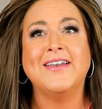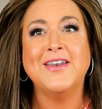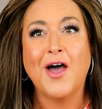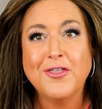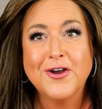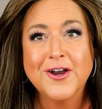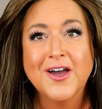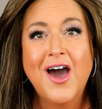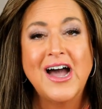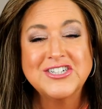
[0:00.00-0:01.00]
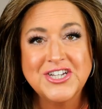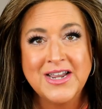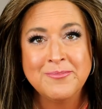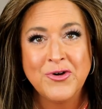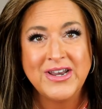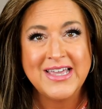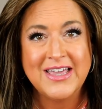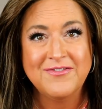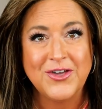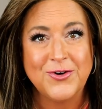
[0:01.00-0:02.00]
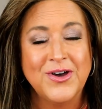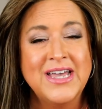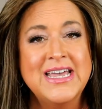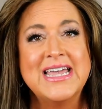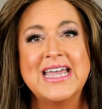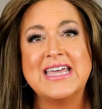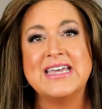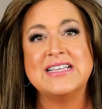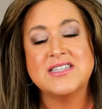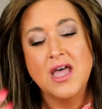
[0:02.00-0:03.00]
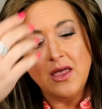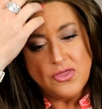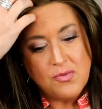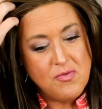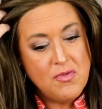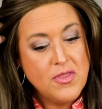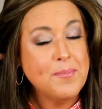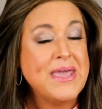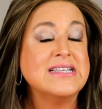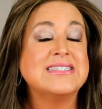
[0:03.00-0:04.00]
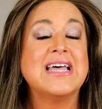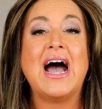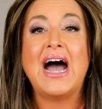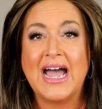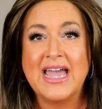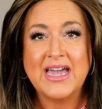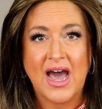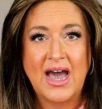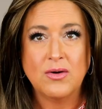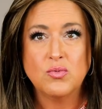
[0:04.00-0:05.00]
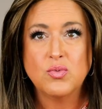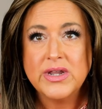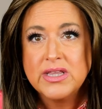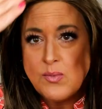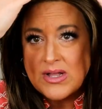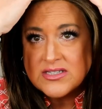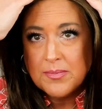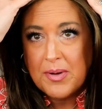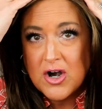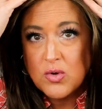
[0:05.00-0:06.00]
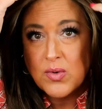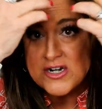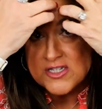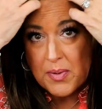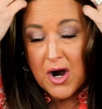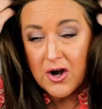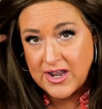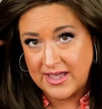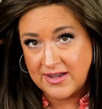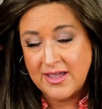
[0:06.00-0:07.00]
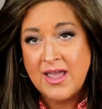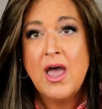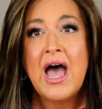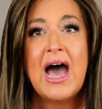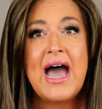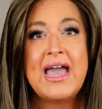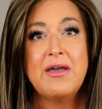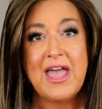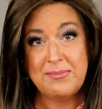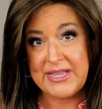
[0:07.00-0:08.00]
another caution I'm going to give you is the piece that I got really wants to part where it's parted. I